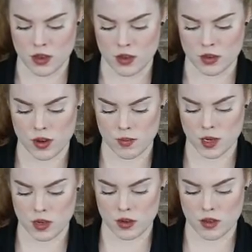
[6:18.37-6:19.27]
So I'm
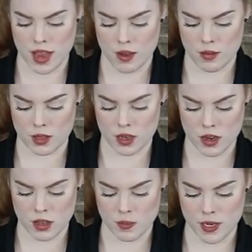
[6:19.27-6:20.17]
going to do that with
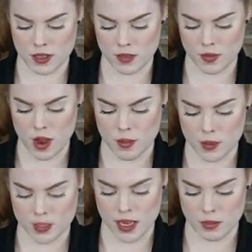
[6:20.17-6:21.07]
another piece of
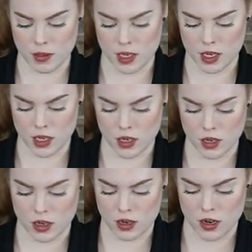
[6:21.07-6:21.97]
copper tape
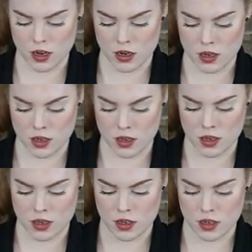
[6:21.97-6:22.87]
here.
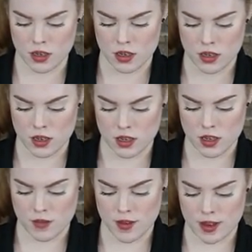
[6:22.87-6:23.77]

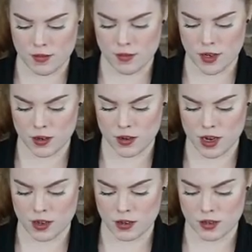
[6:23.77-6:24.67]
If I had
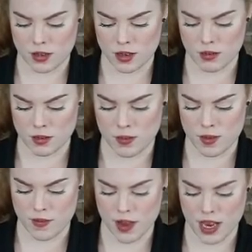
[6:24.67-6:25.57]
fingernails, it would
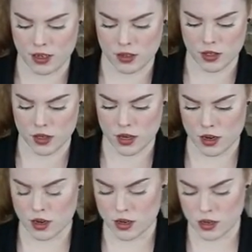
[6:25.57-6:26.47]
be faster.